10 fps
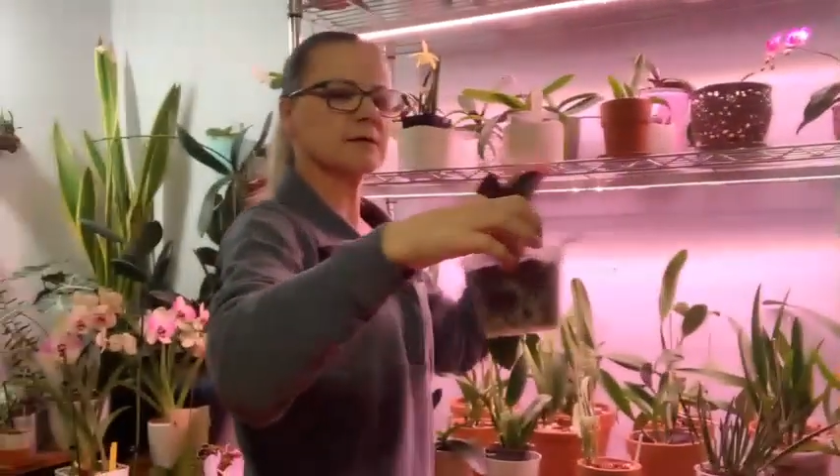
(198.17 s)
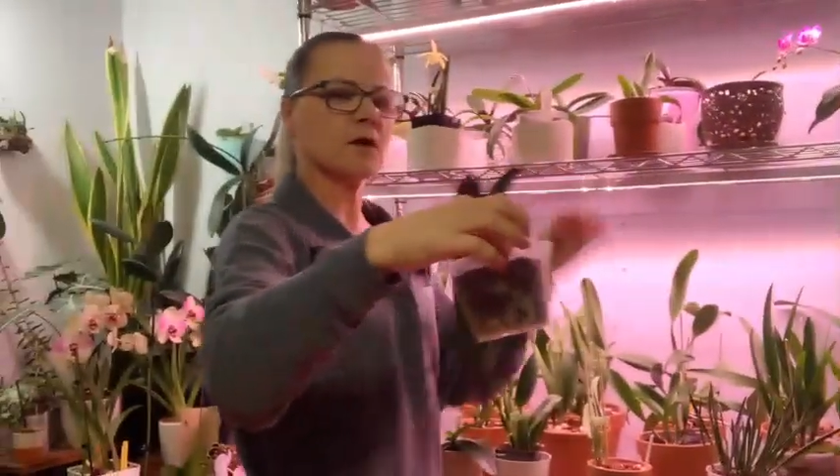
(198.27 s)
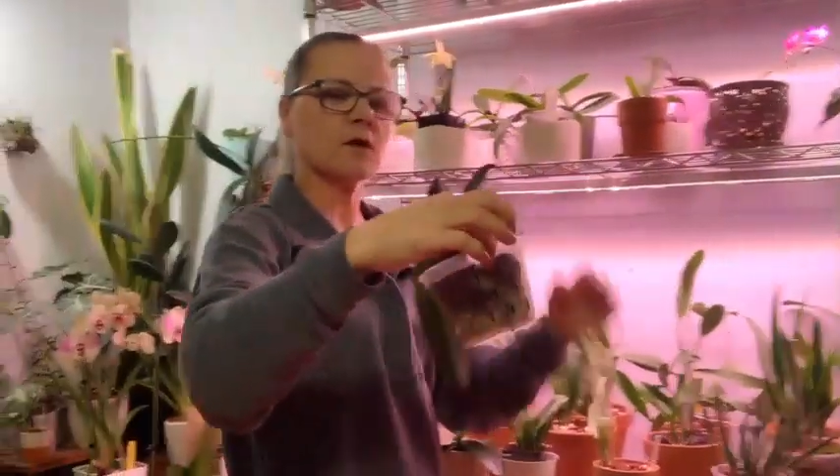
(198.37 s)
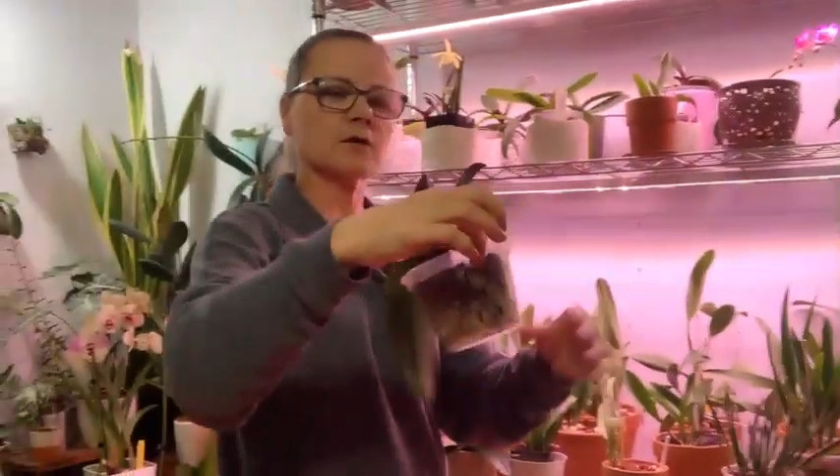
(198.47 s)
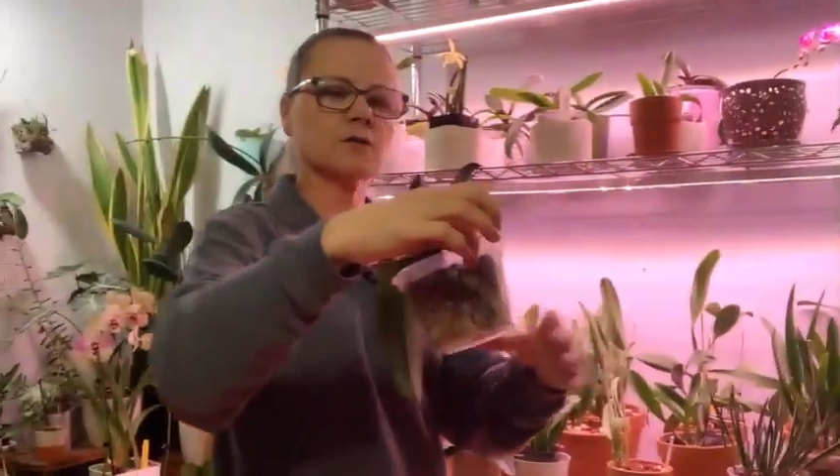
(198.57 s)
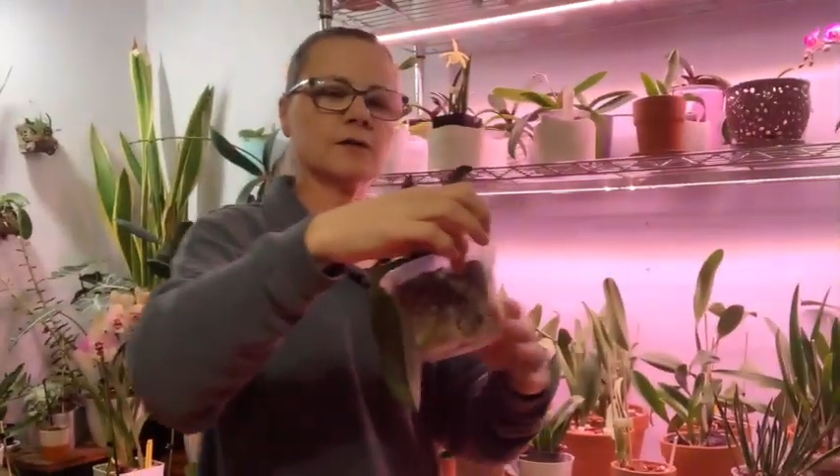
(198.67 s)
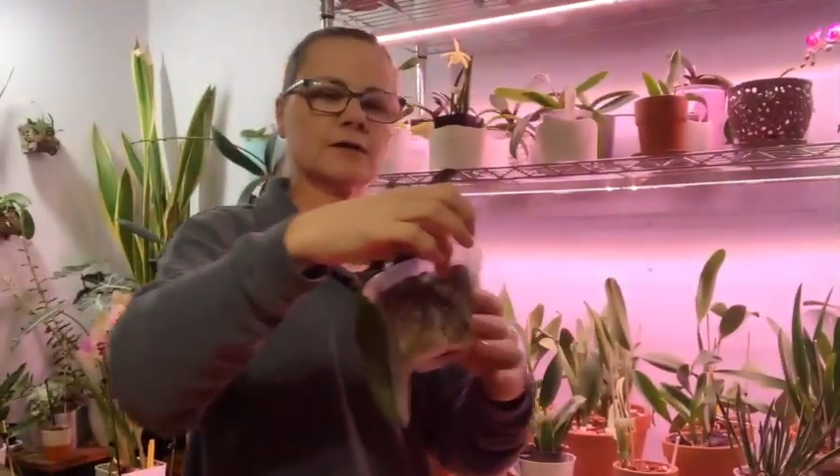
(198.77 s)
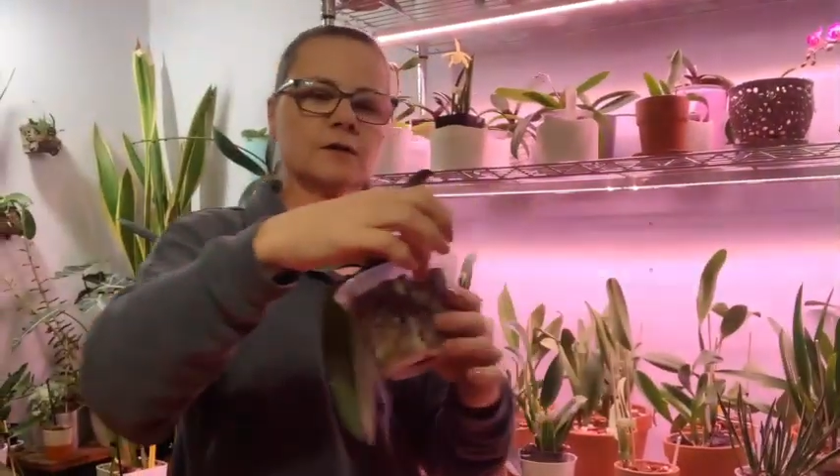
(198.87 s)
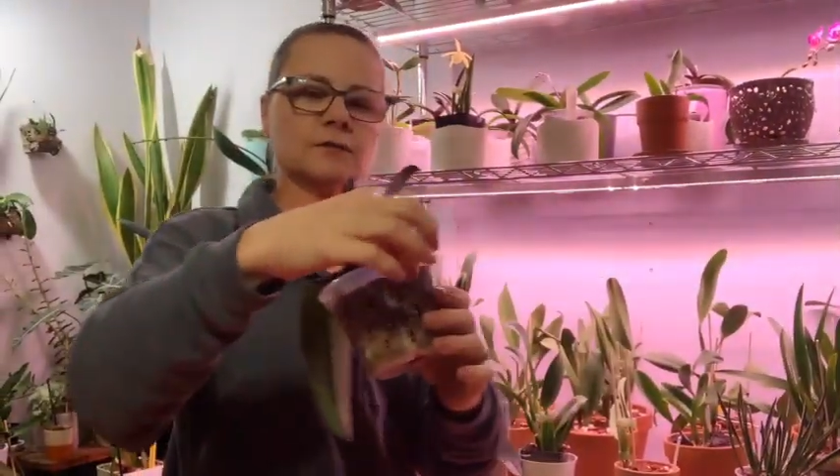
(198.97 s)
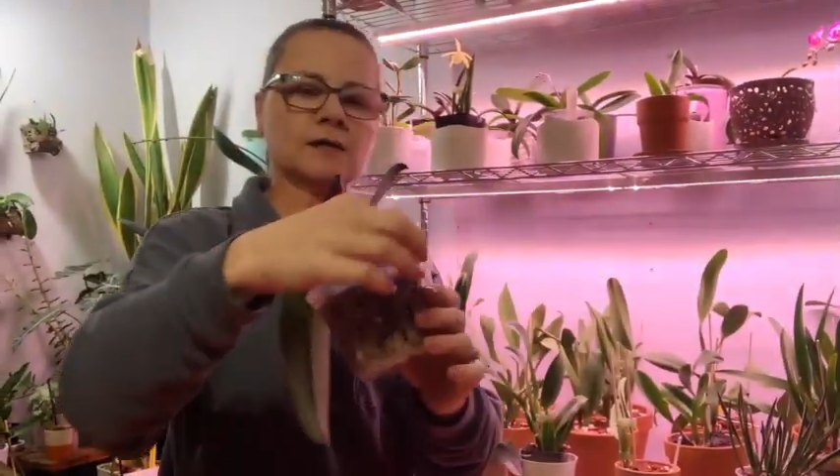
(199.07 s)
is Harlequin
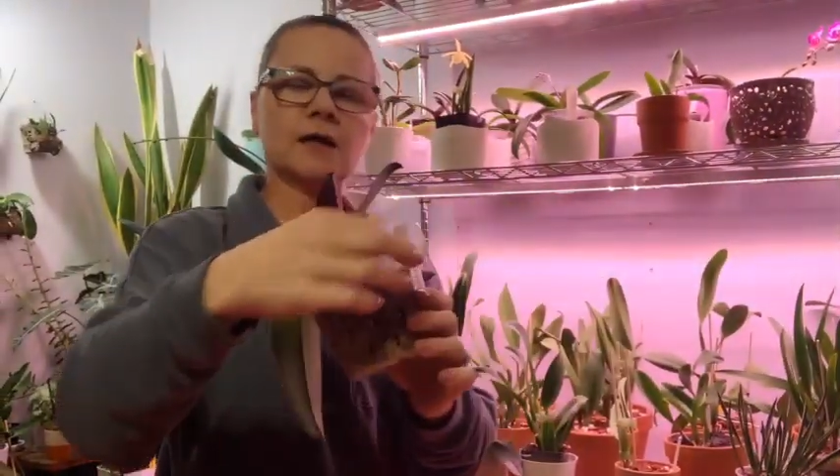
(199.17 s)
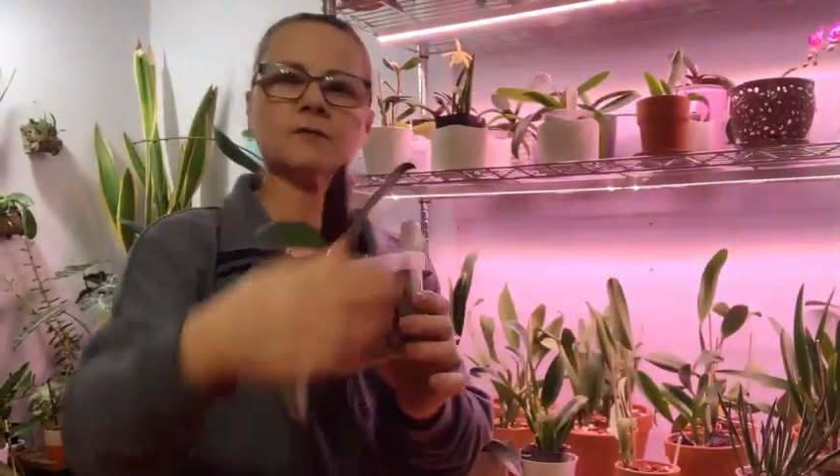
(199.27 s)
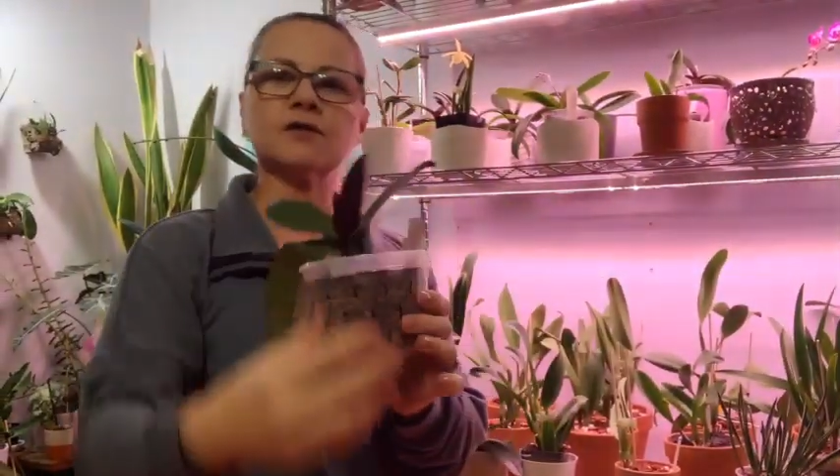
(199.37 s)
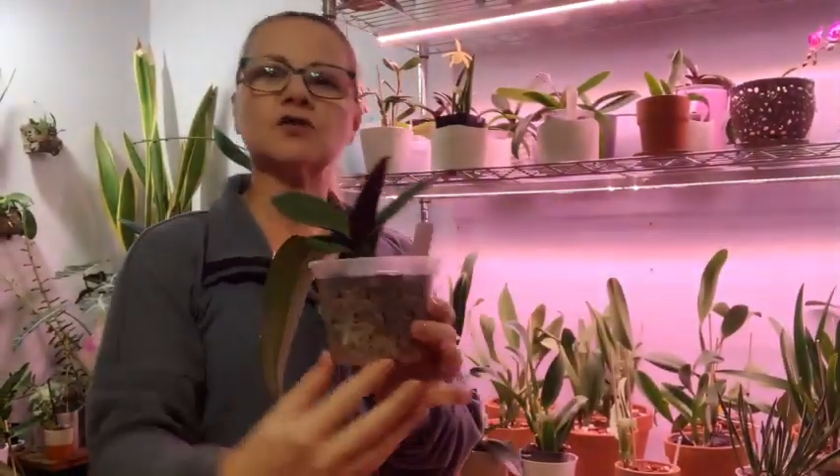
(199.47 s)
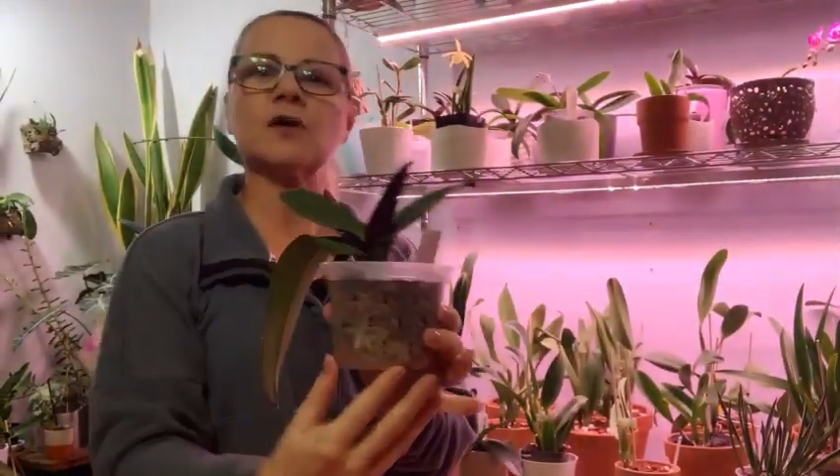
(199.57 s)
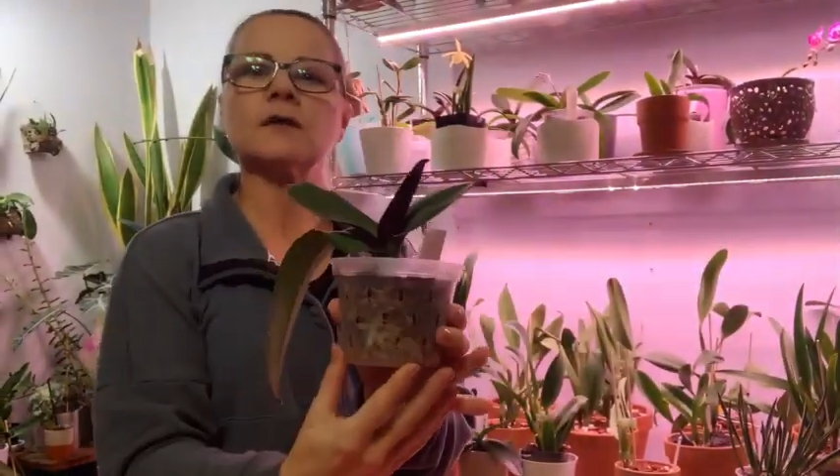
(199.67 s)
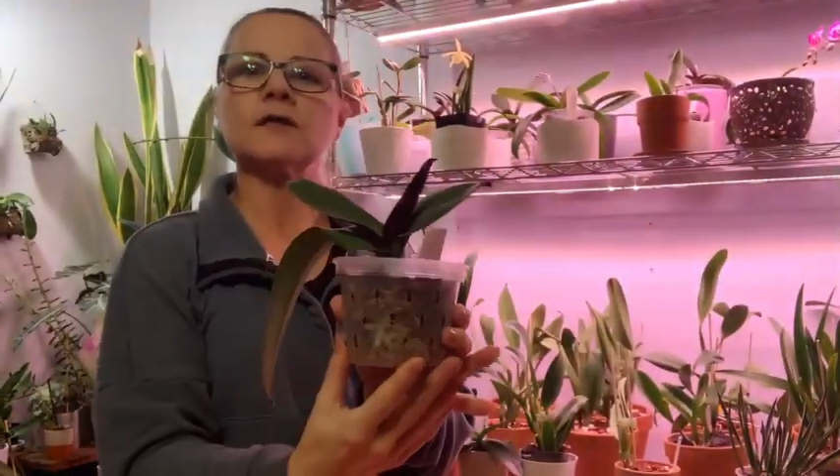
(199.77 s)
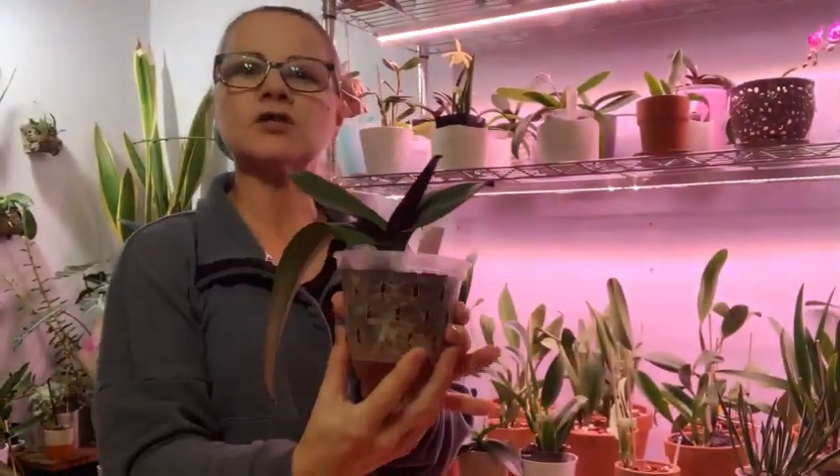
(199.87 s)
that was kind of struggling.